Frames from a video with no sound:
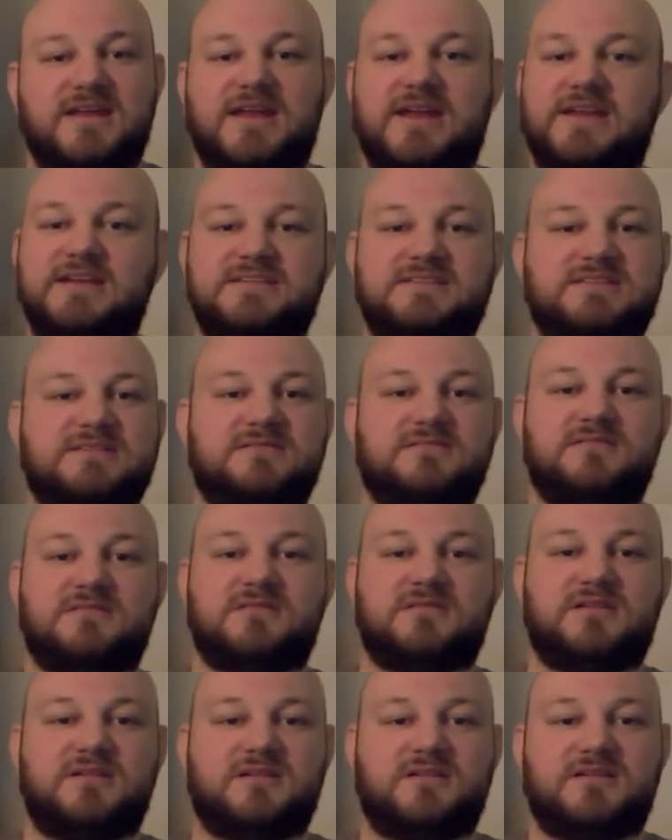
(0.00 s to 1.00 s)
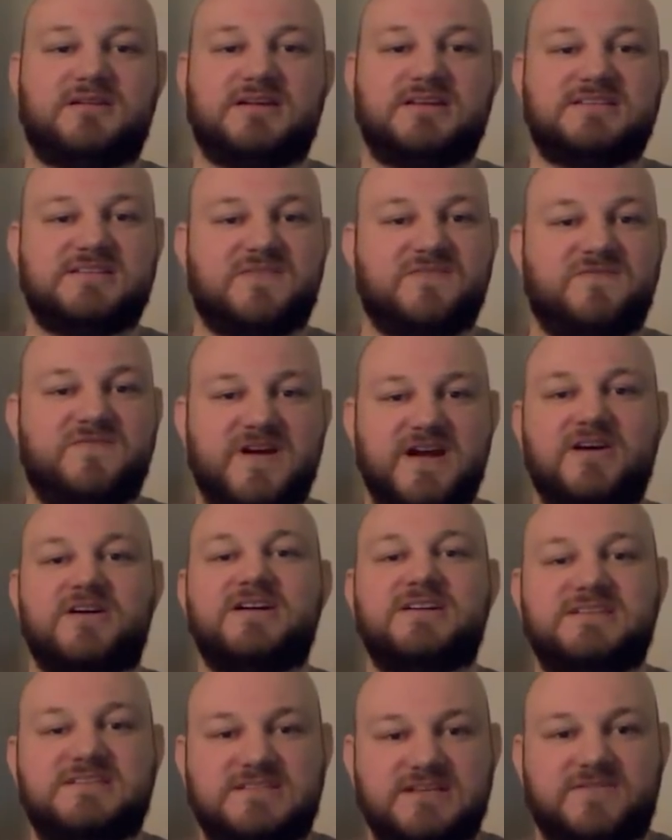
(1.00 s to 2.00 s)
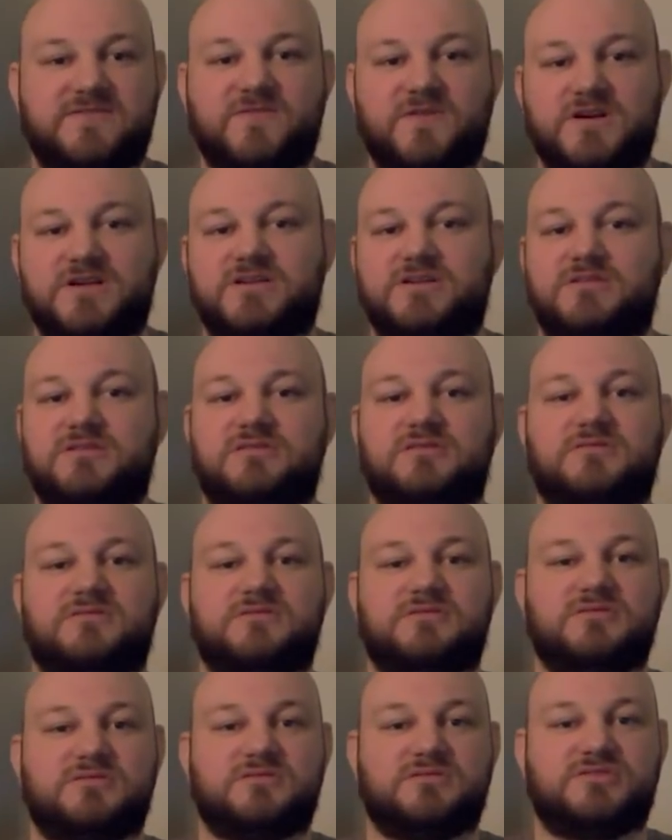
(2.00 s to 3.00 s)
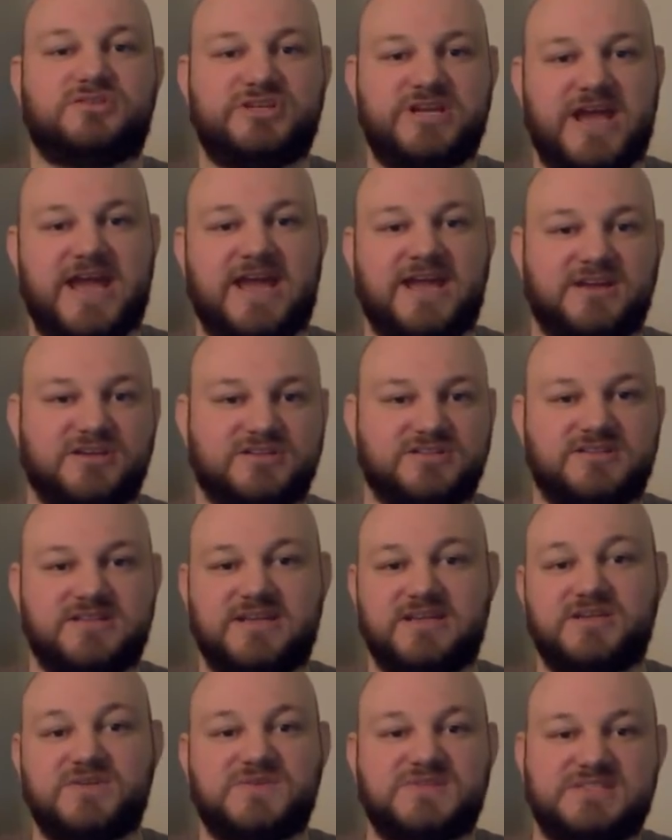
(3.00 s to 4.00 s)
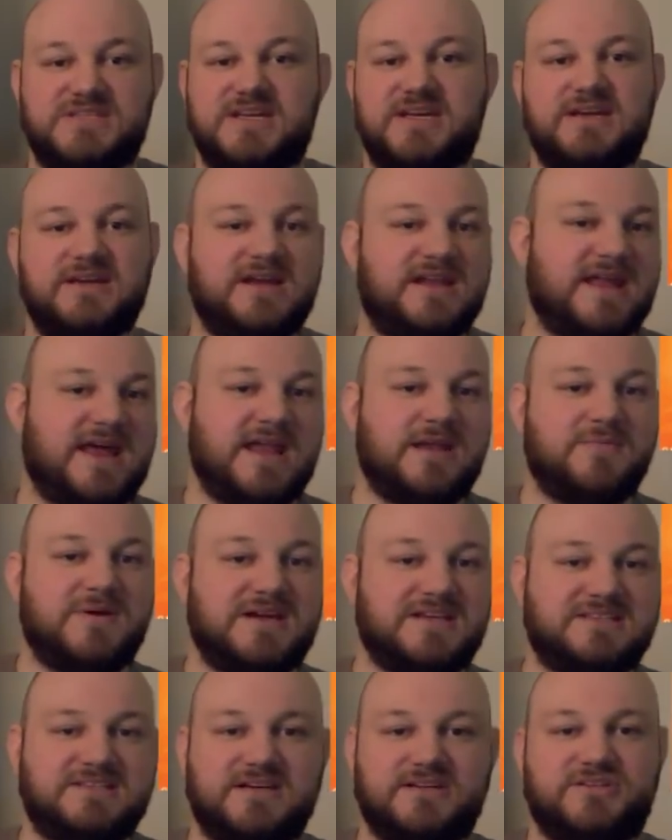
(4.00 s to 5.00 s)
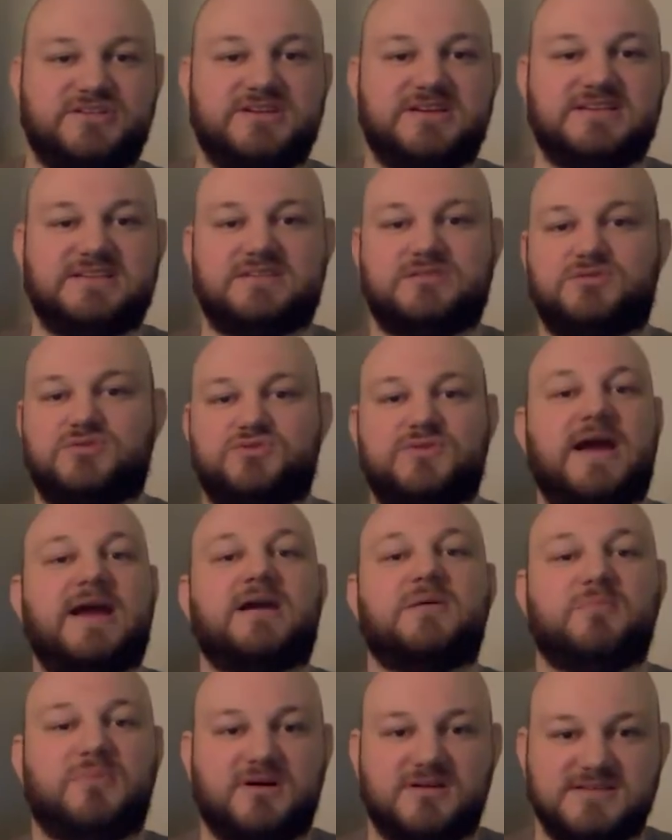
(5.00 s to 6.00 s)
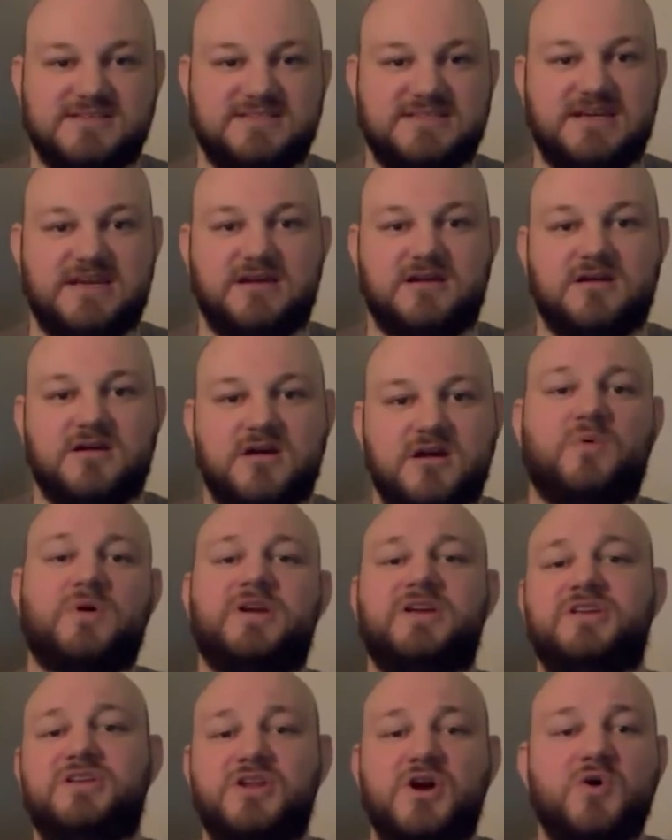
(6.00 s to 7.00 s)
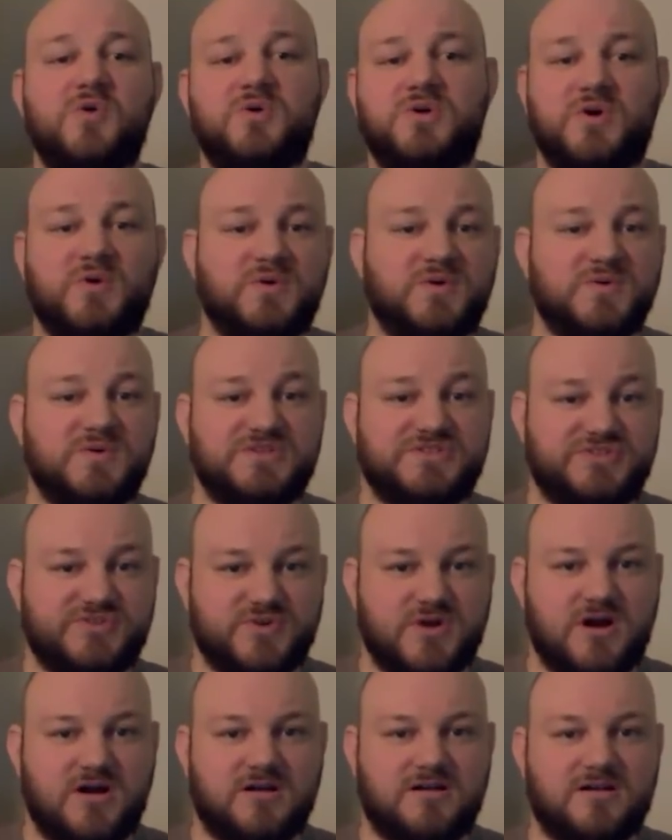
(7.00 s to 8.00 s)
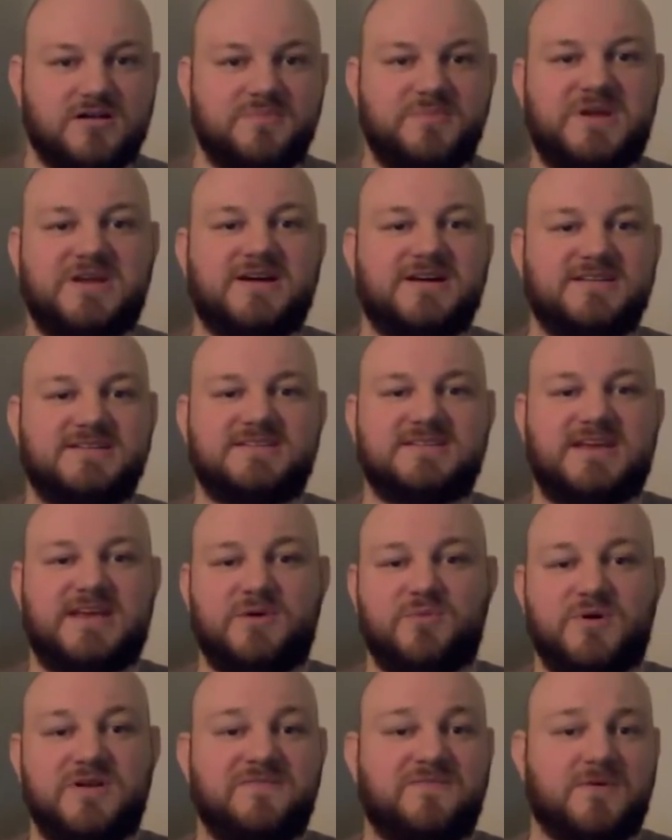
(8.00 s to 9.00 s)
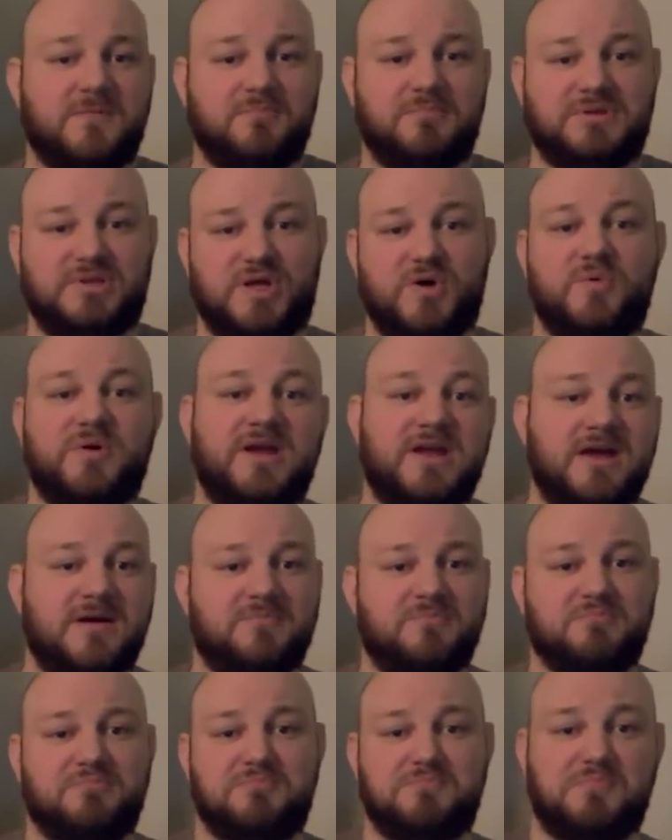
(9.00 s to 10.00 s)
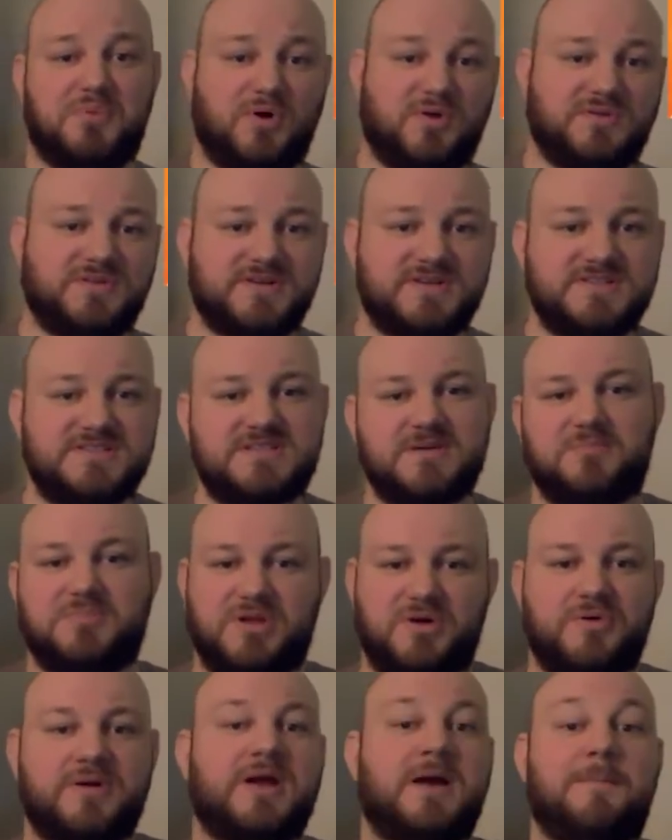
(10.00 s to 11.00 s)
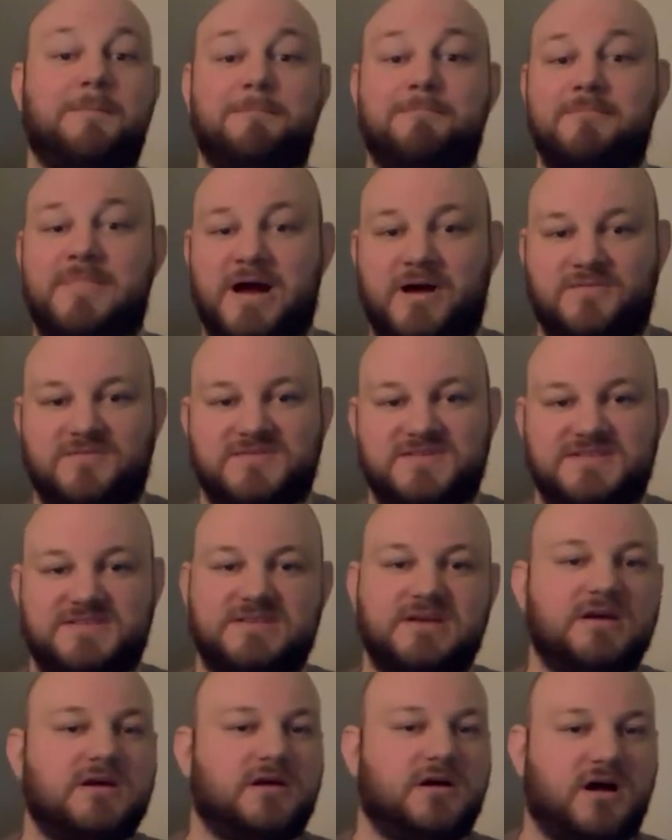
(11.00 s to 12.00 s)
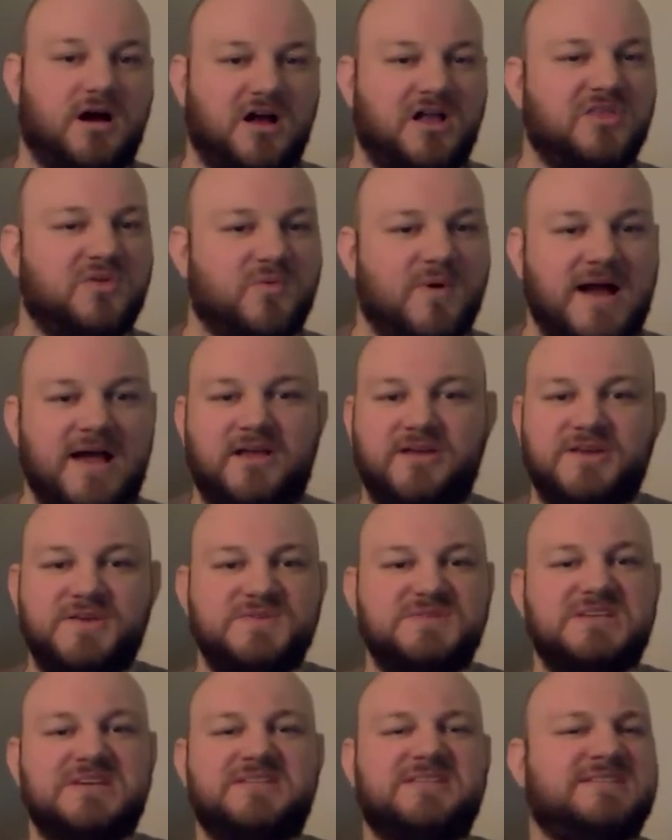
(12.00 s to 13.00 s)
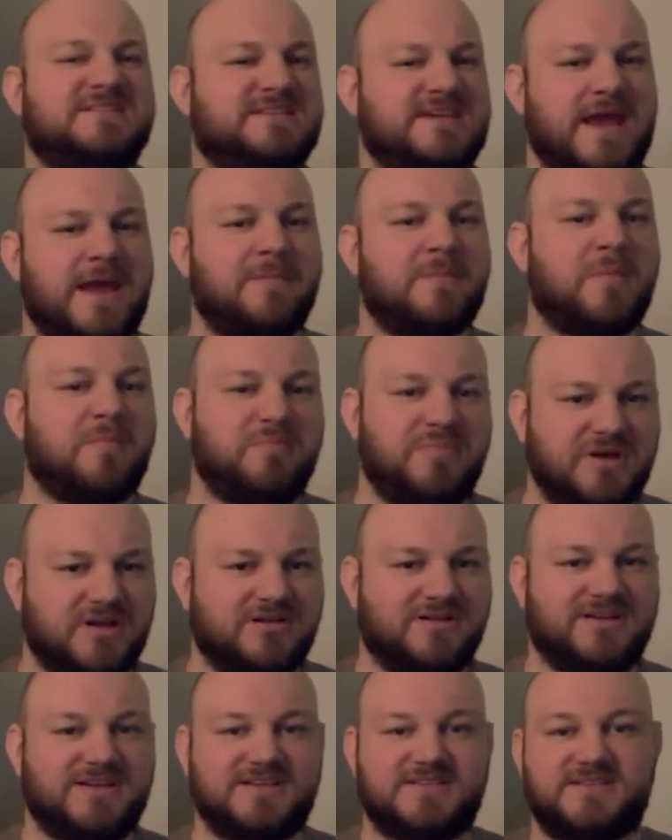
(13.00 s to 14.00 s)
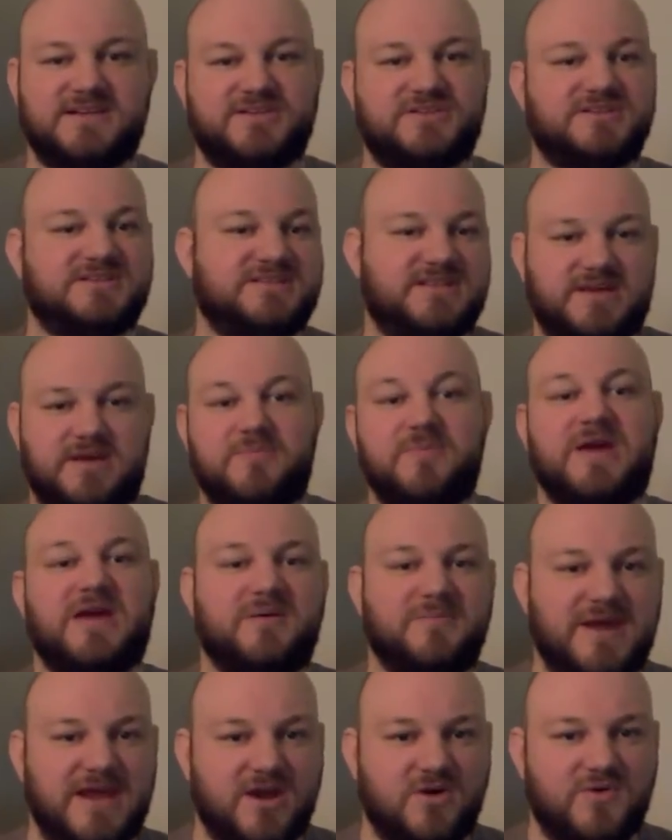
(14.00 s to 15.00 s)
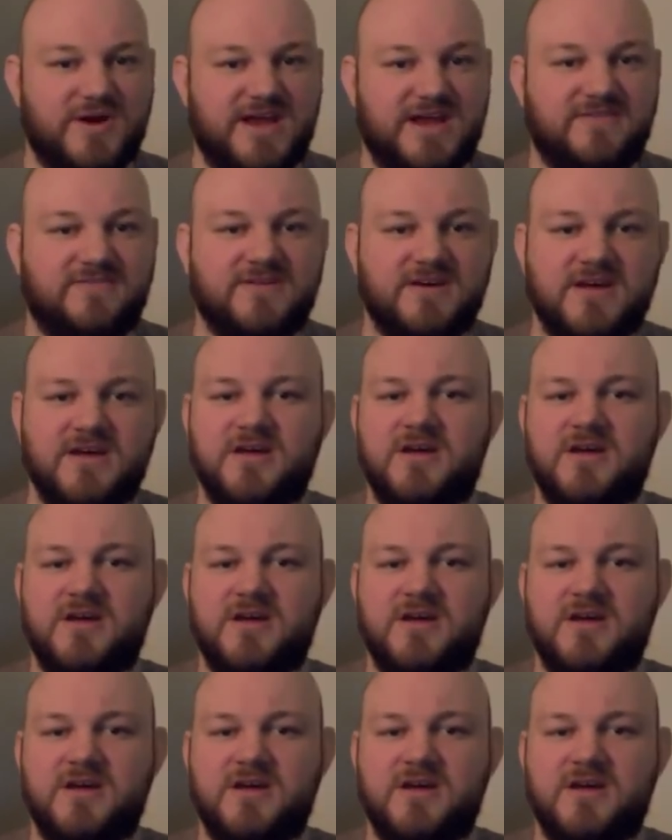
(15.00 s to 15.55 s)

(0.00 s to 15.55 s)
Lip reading: and it's a very different change than you see in anime such as Dragon Ball Z, where you know Goku is stronger because he went from blowing up boulders to blowing up mountains, all the while using the same abilities such as the Kamehameha wave.